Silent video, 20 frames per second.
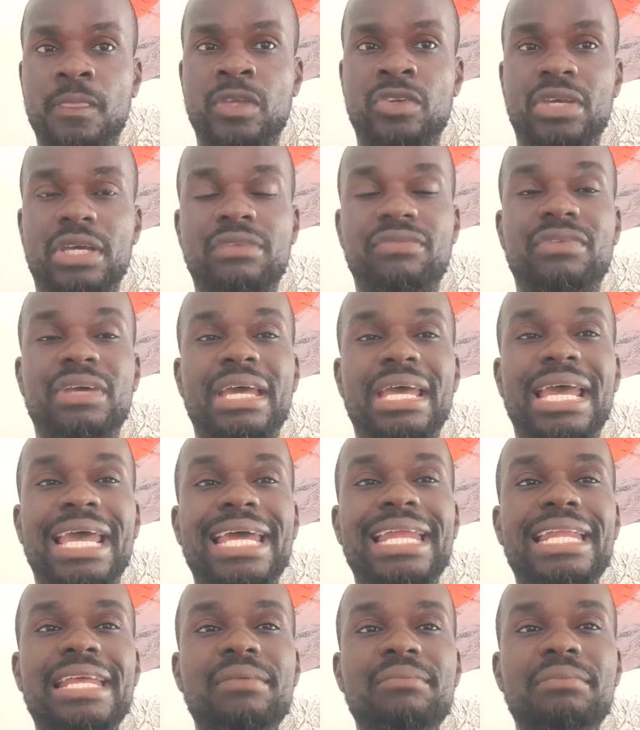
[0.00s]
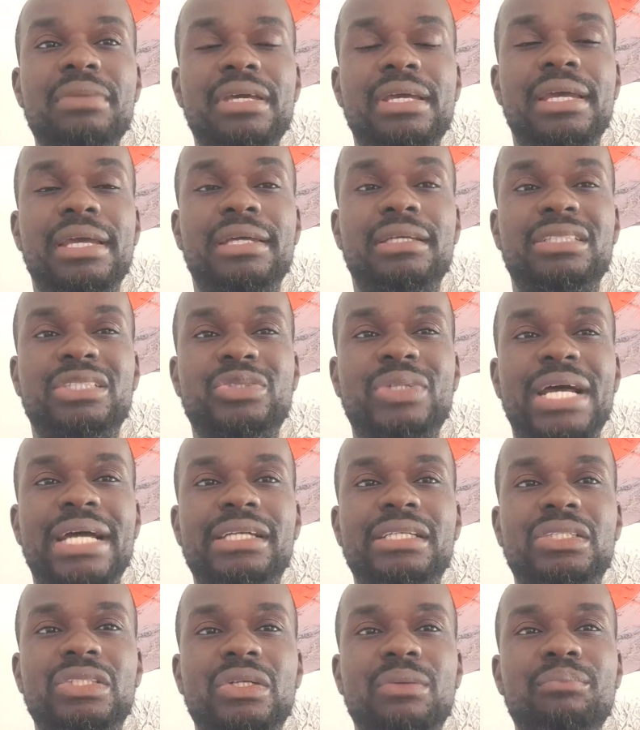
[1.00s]
So if the enemy is
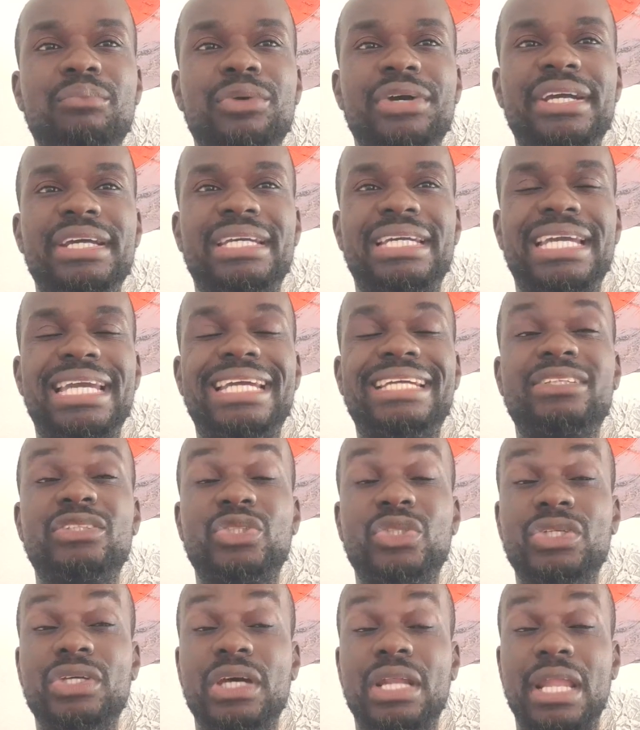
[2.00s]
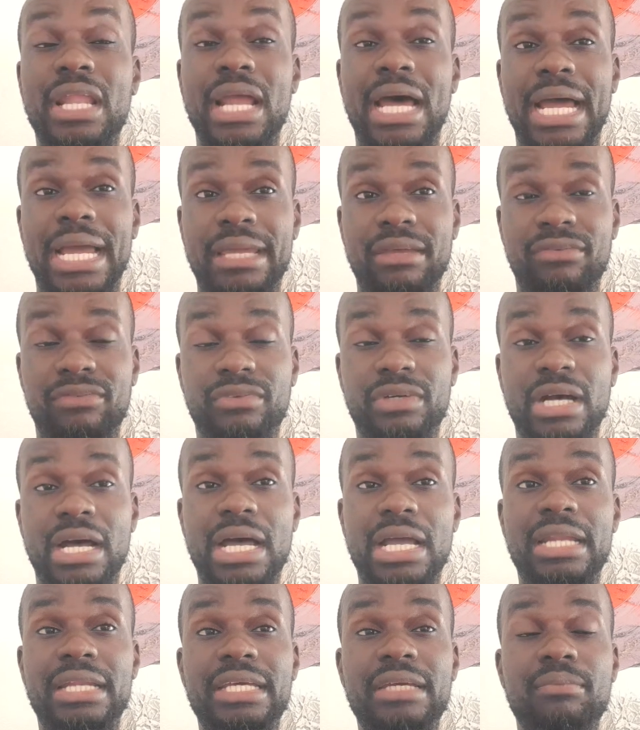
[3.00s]
trying to break into your life, if
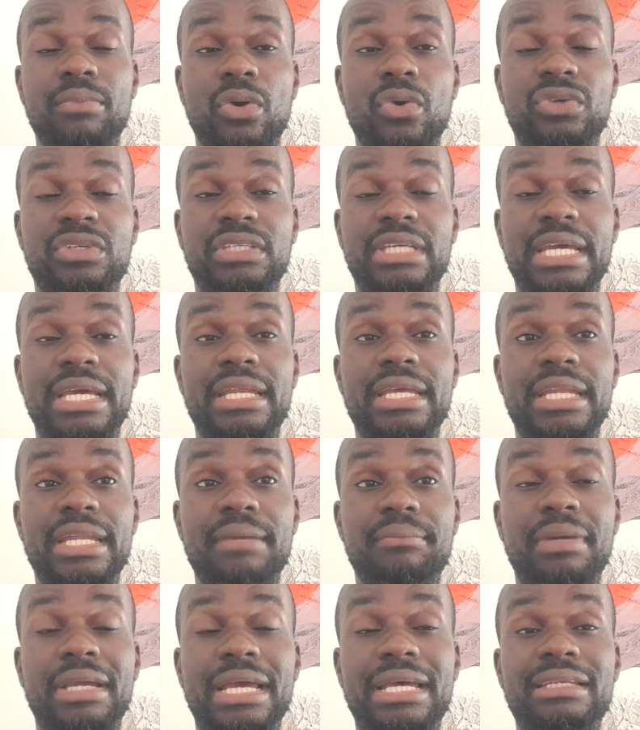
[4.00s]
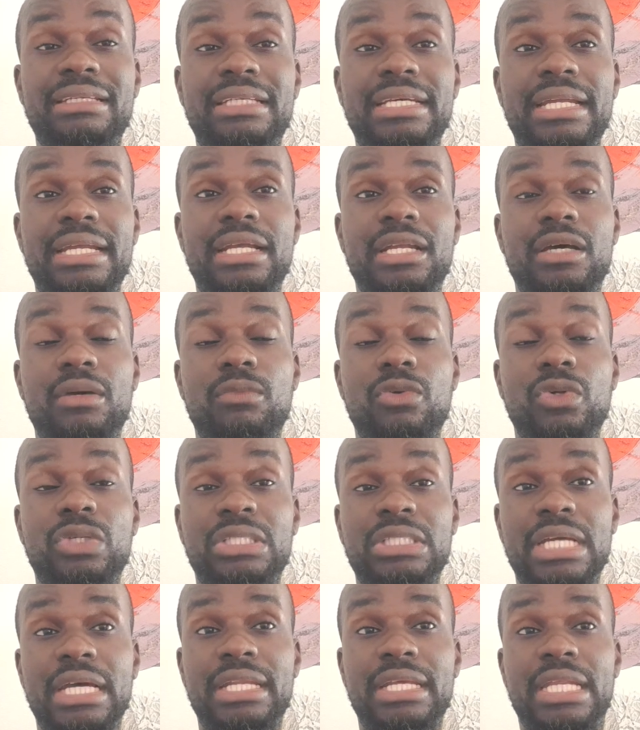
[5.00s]

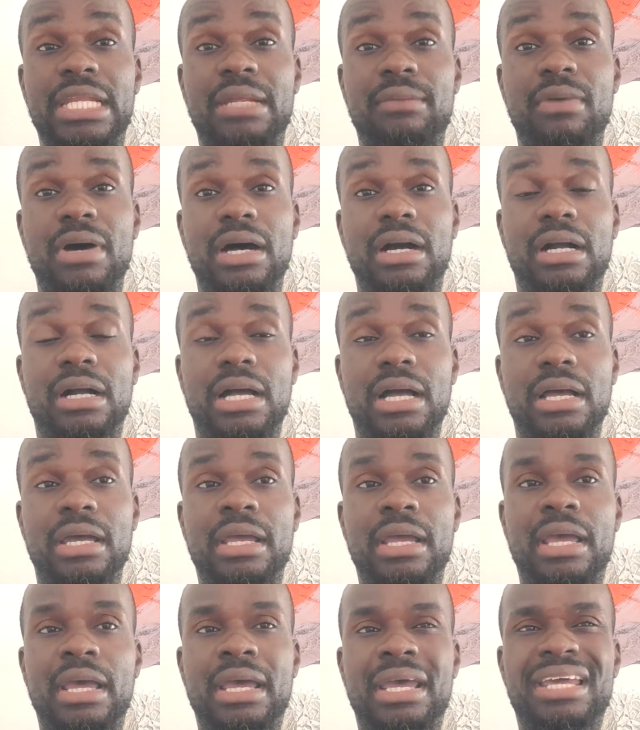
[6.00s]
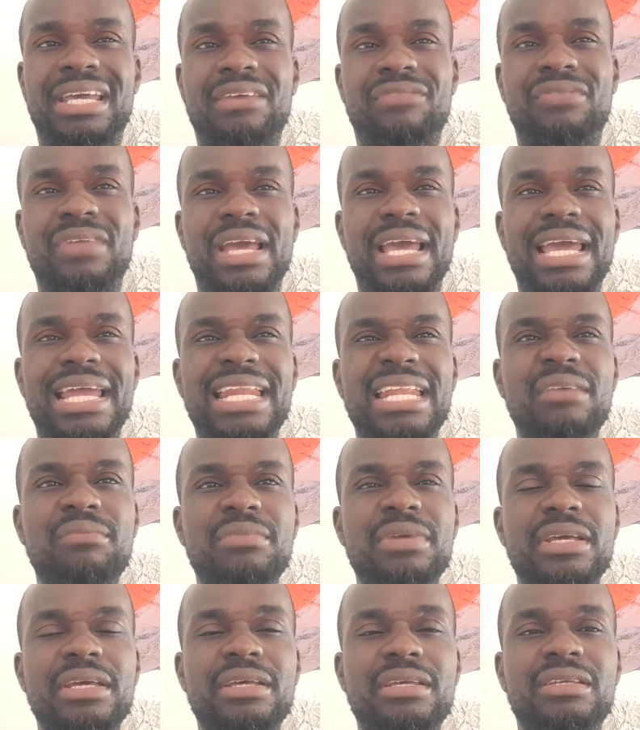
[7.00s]
the
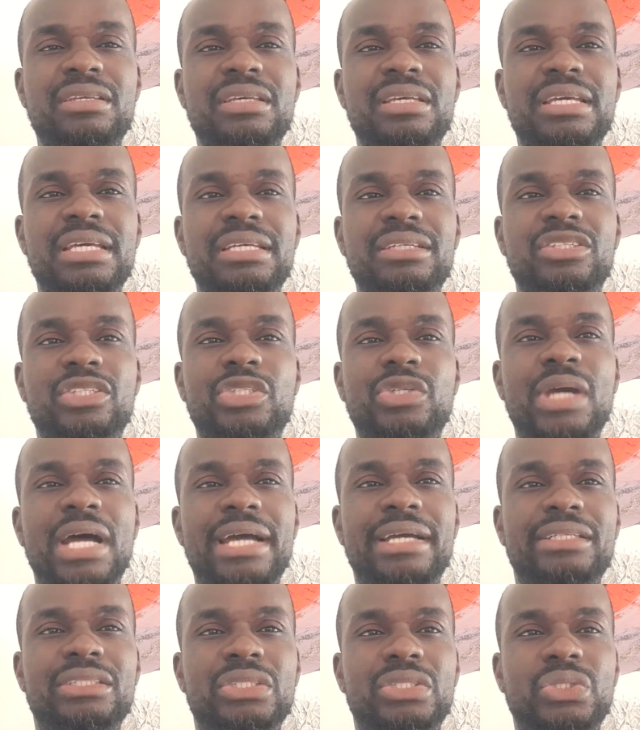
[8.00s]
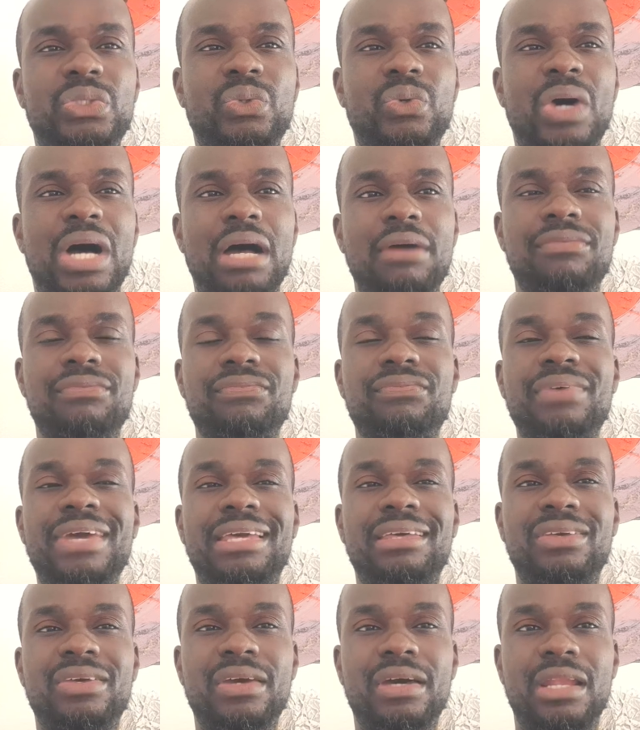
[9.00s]
enemy is, is trying to
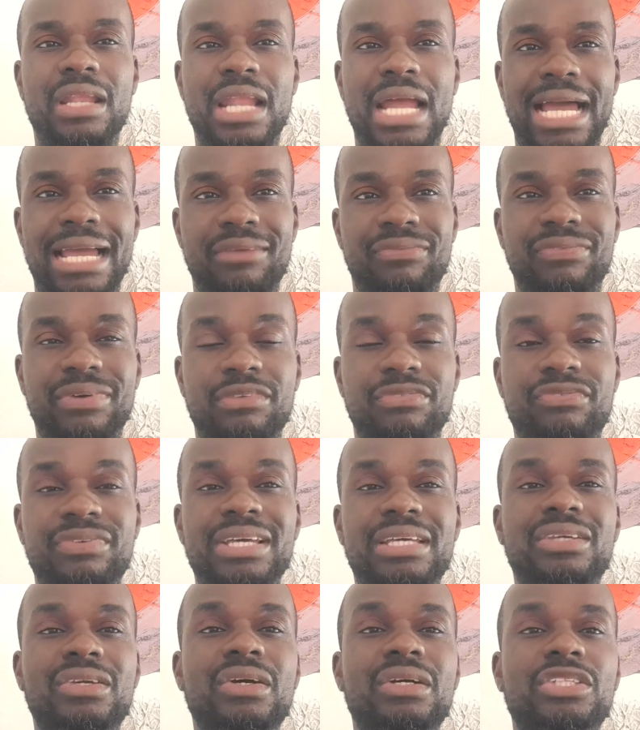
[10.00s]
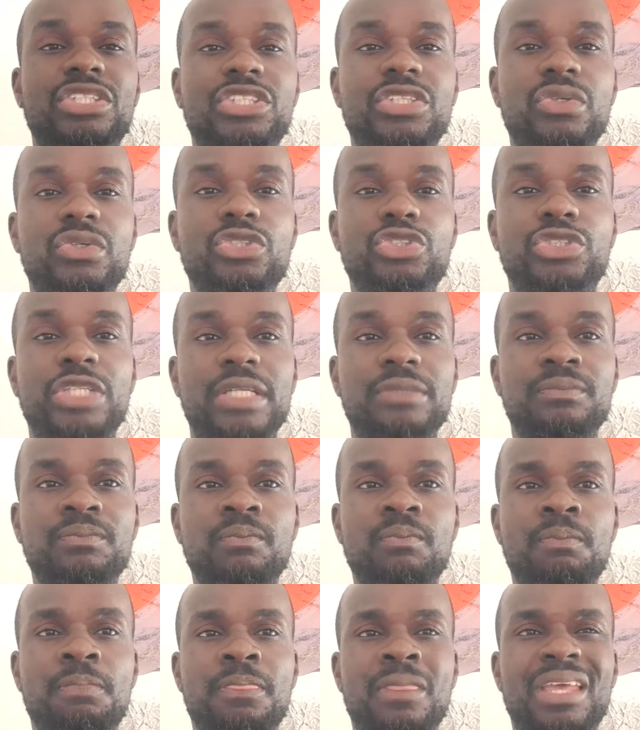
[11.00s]
affect your life, affect your children,
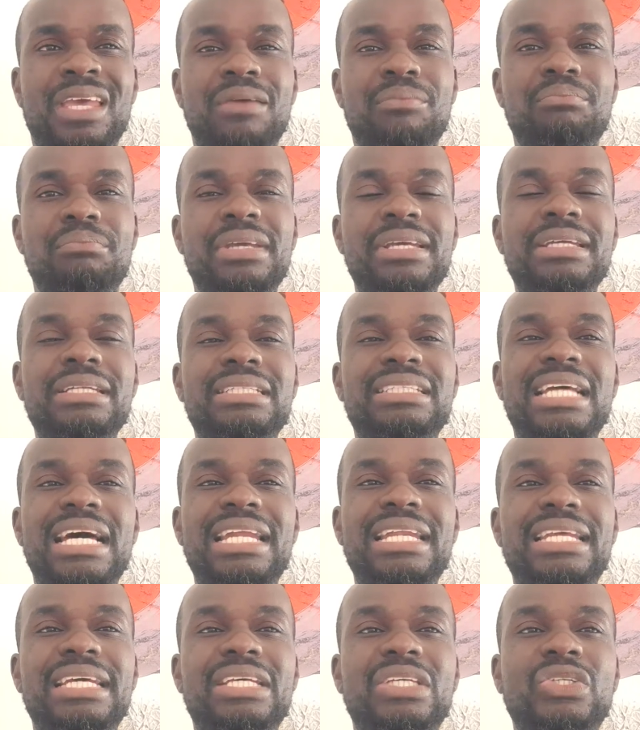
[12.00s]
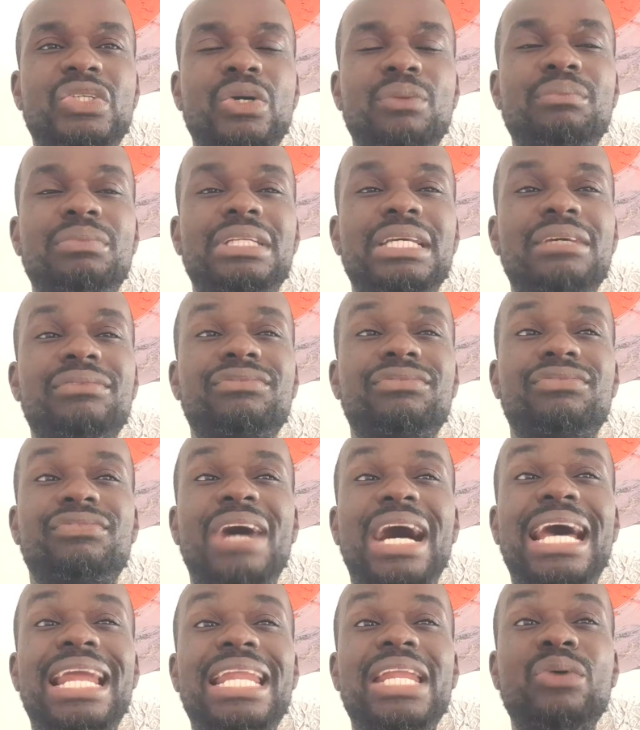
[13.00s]
it means that there's something
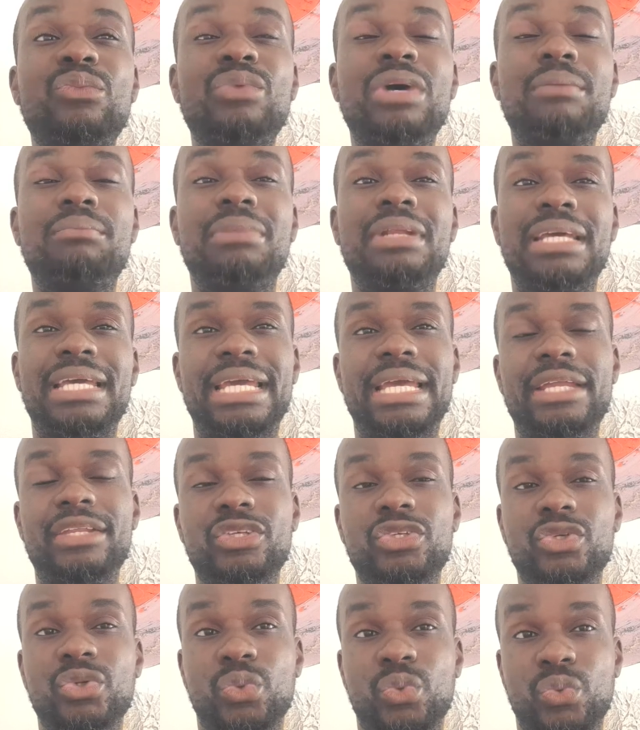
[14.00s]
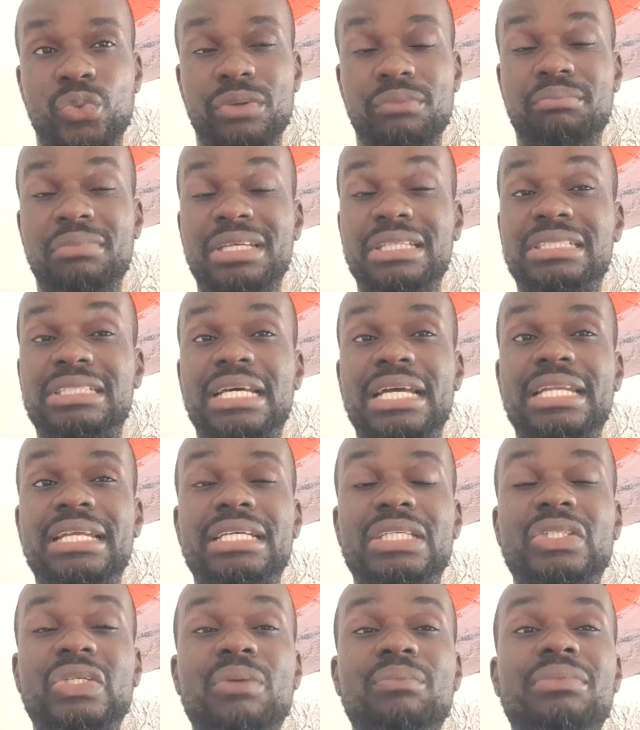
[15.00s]
valuable in you. It means that
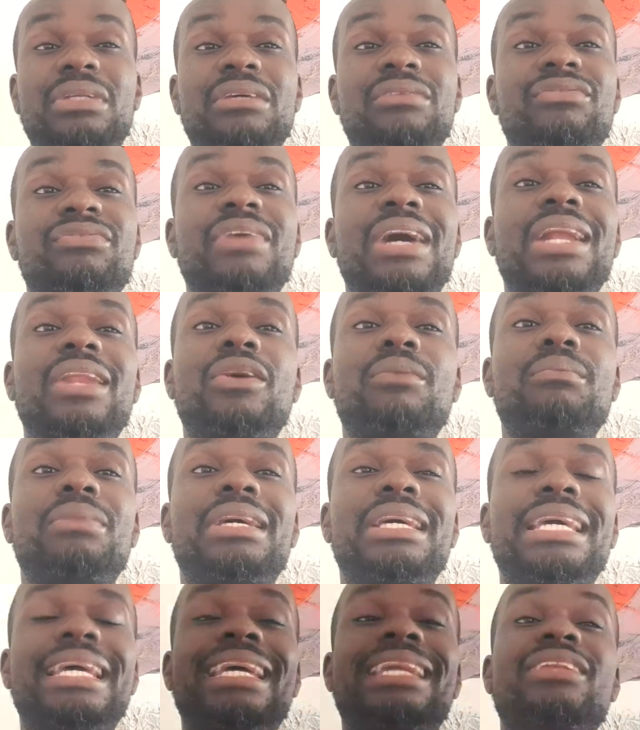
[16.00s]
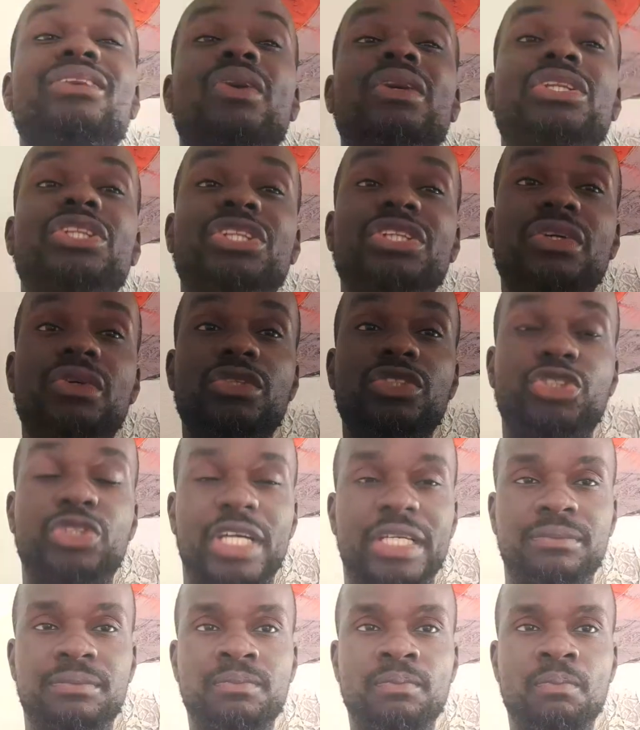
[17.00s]
there's something valuable in your
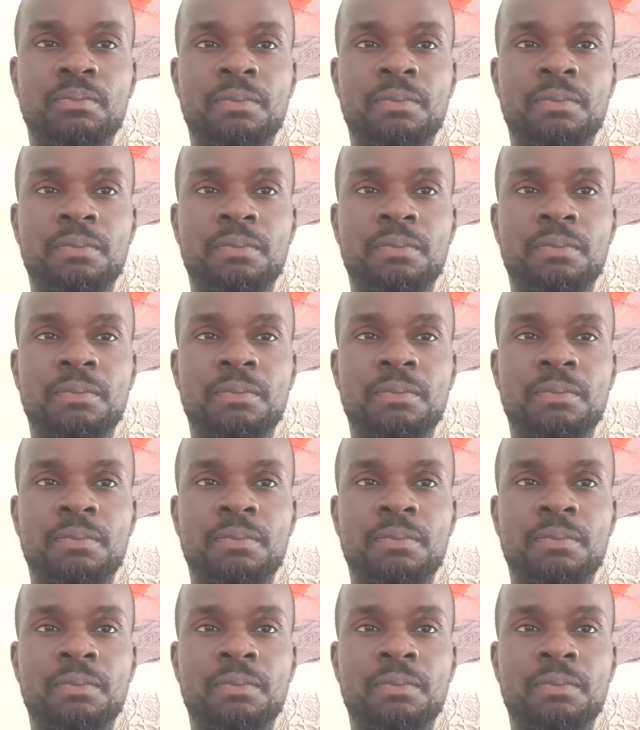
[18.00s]
children.